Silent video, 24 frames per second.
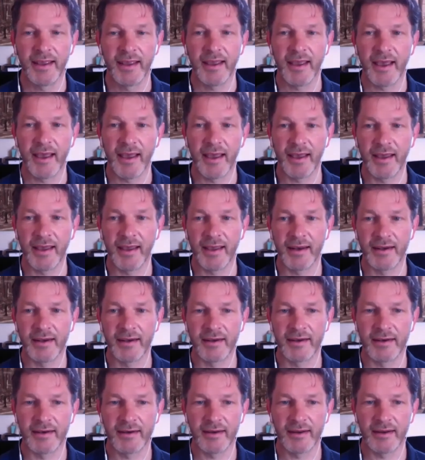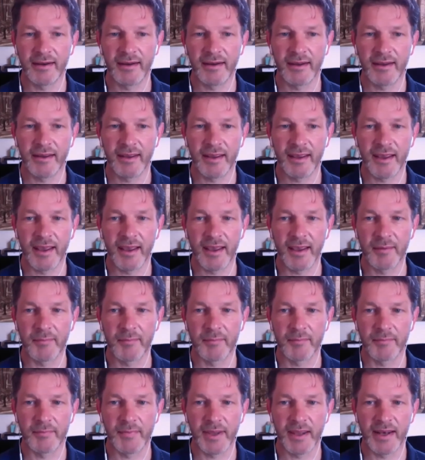and
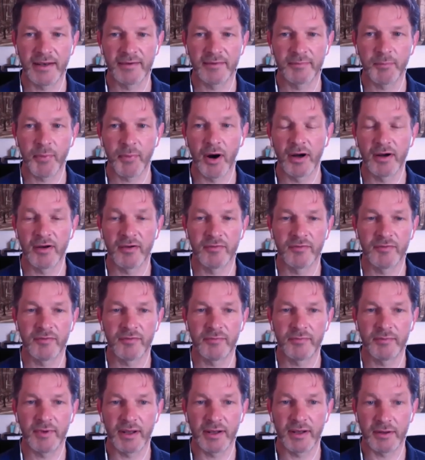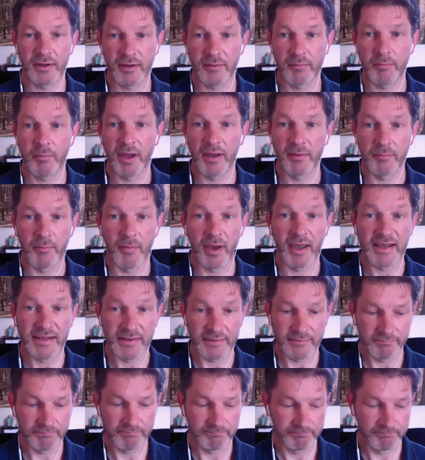it's part of my
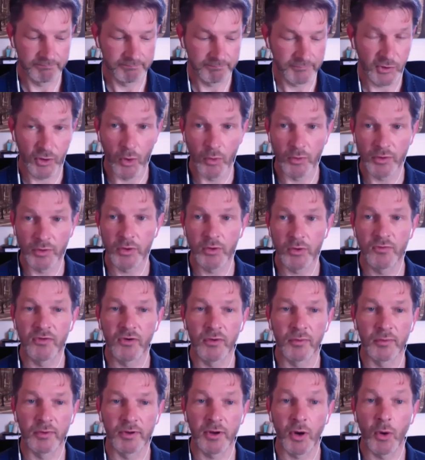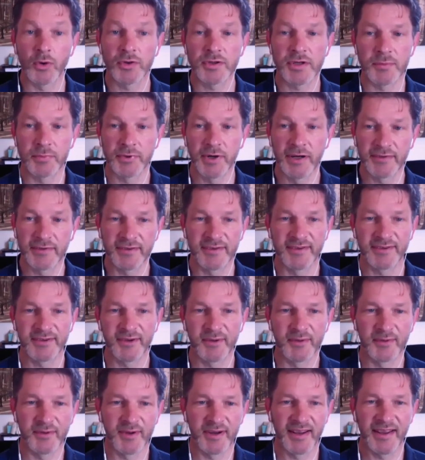go-to for coaching presence.
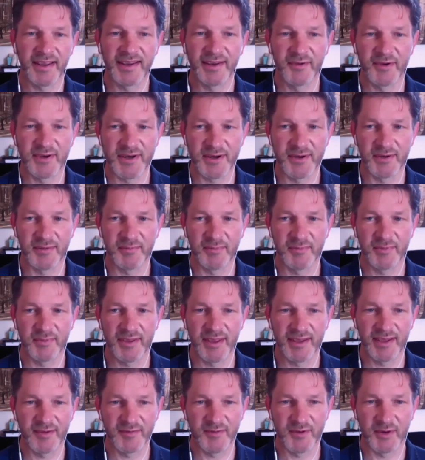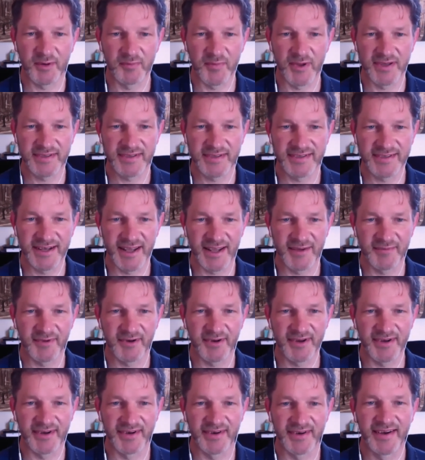So when you think of your business name or
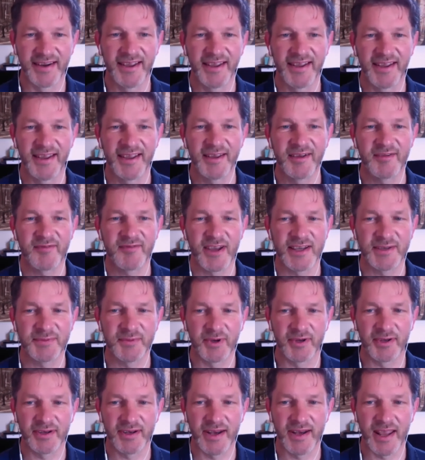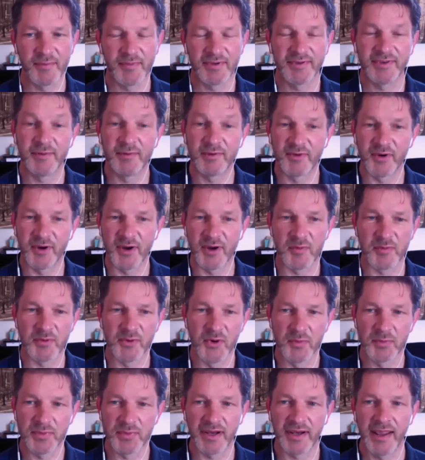your Facebook name, it seems very
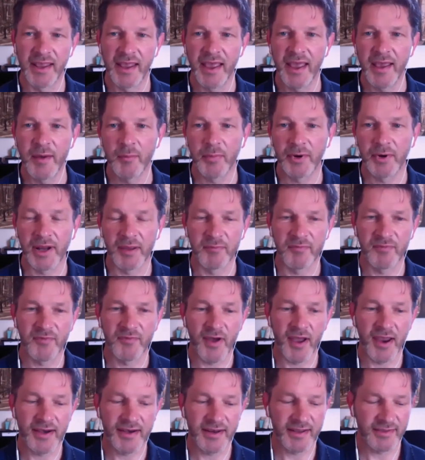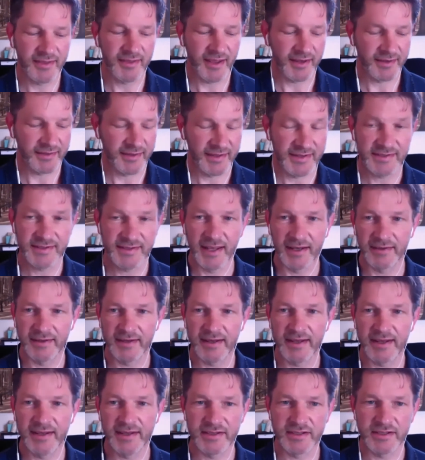appropriate. But I'm finding that this
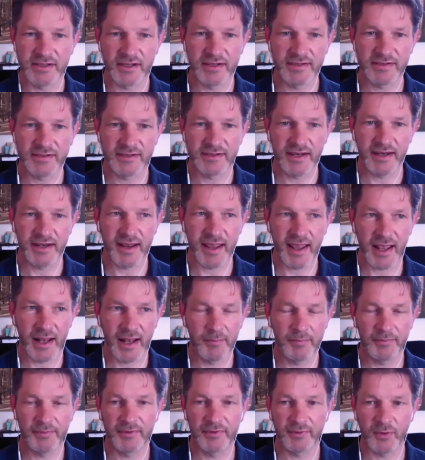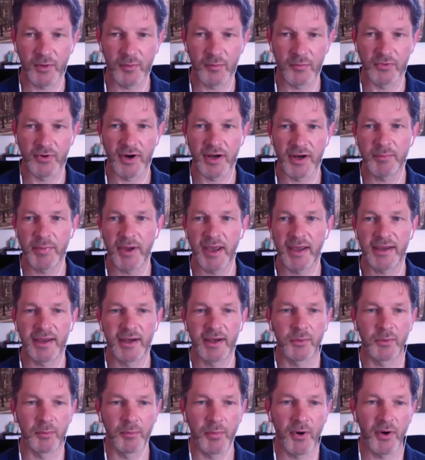technique is it helps us come right back
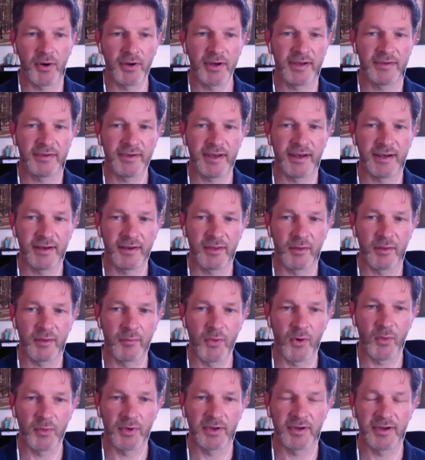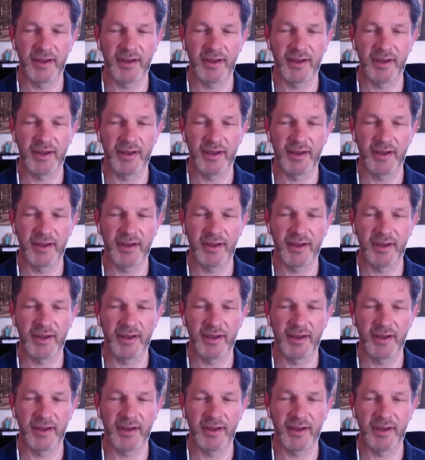into our bodies, into the moment,